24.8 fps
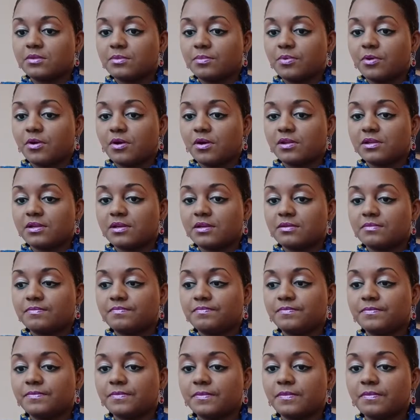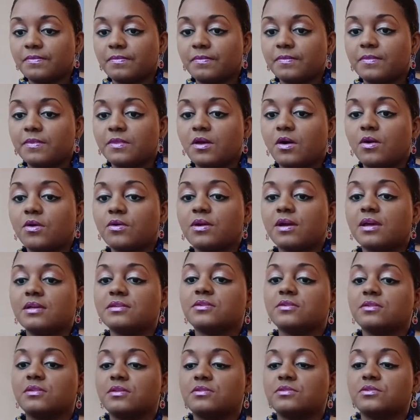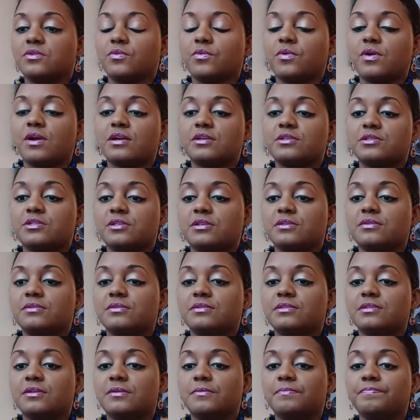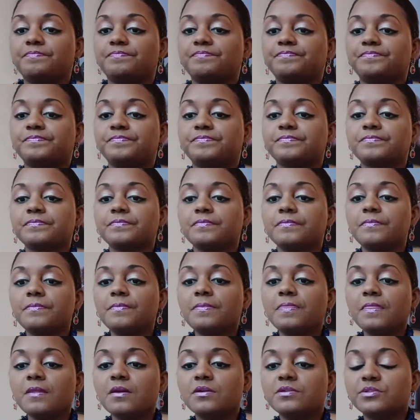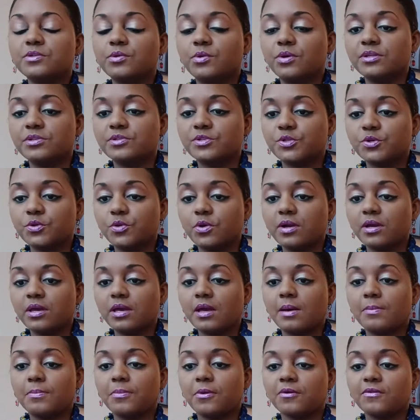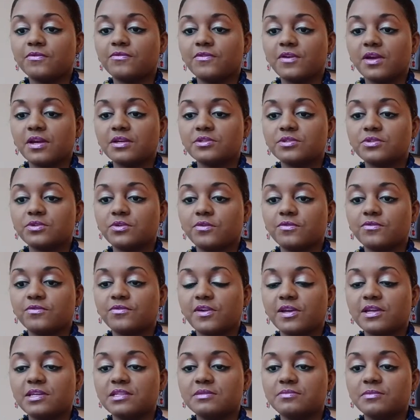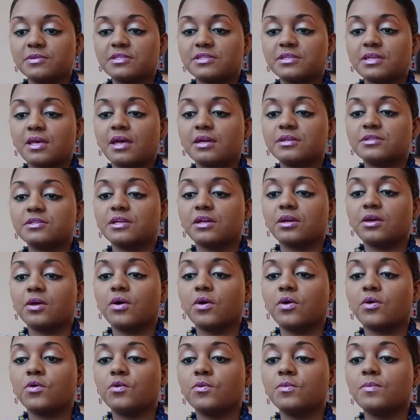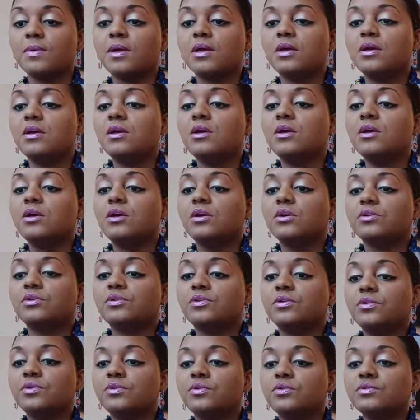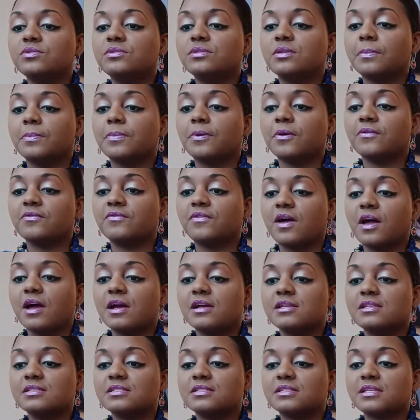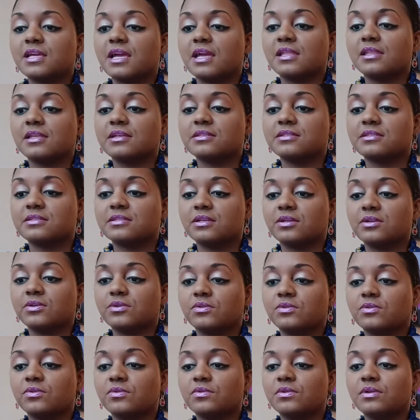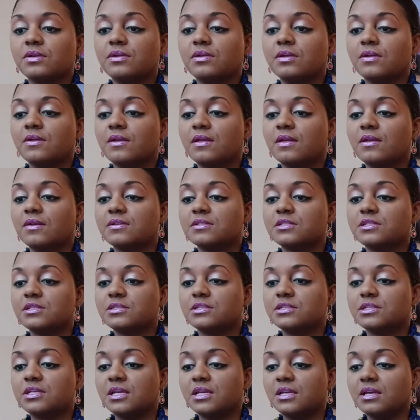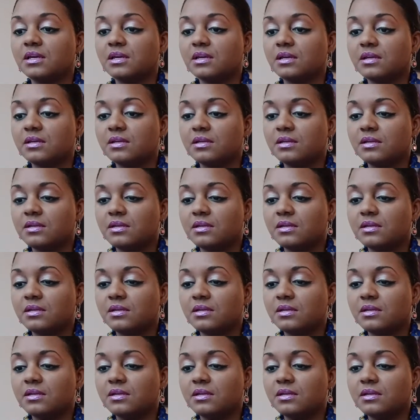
the product. Okay, so the directions. To enjoy a professional face massage at home, use the provided stainless steel Shea,